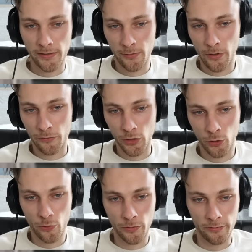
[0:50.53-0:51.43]
see we have
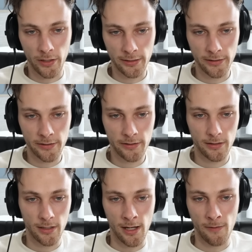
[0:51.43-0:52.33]
2 reflectors,
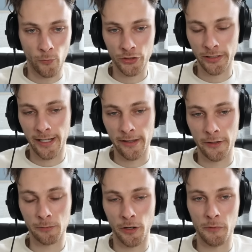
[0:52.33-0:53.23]
which indicate
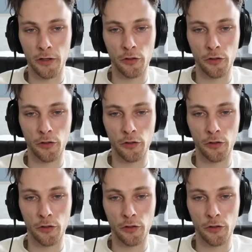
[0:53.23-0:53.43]
there's probably going to be